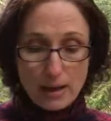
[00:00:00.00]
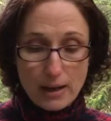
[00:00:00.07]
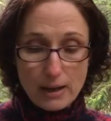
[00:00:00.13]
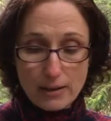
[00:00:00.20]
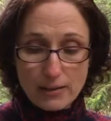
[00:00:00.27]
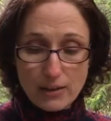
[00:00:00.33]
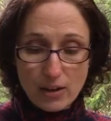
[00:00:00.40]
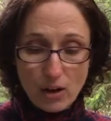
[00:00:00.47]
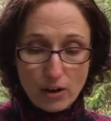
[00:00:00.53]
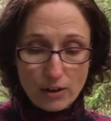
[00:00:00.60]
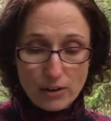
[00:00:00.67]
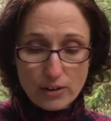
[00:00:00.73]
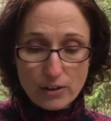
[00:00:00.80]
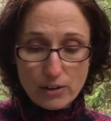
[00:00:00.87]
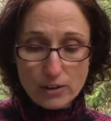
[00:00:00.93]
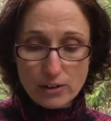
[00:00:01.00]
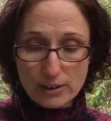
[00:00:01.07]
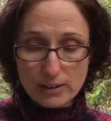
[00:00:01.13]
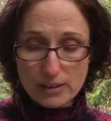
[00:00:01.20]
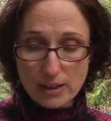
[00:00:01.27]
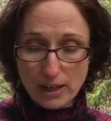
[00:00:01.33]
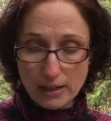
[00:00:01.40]
In the article
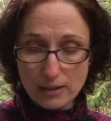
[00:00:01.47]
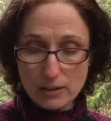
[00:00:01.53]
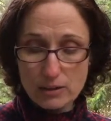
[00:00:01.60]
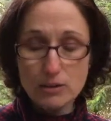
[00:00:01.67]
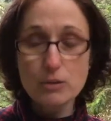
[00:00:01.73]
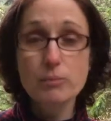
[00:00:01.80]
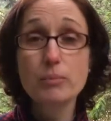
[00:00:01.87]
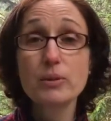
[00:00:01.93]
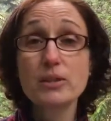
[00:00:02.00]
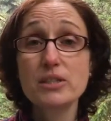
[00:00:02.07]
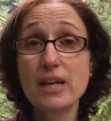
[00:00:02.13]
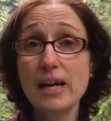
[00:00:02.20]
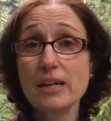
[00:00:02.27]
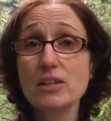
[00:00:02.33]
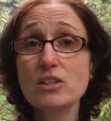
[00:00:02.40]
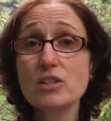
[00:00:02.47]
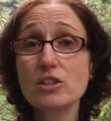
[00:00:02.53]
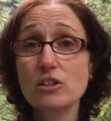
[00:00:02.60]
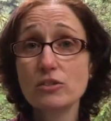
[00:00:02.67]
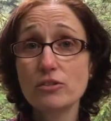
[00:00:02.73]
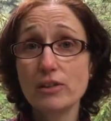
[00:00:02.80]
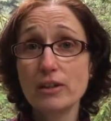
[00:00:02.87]
entitled Protect
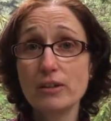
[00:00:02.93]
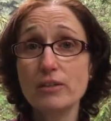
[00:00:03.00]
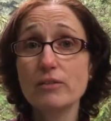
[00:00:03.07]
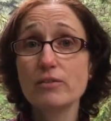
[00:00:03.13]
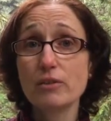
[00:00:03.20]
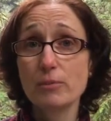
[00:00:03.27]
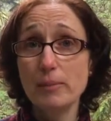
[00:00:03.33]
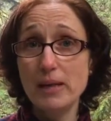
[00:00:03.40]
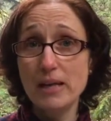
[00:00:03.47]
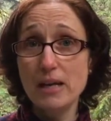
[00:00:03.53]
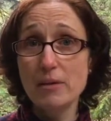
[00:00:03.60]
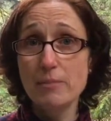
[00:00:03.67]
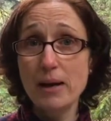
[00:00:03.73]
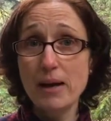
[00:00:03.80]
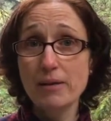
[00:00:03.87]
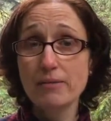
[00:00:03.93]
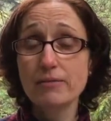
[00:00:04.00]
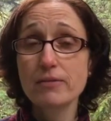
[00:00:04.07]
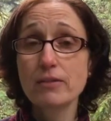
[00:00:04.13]
Children from EMF,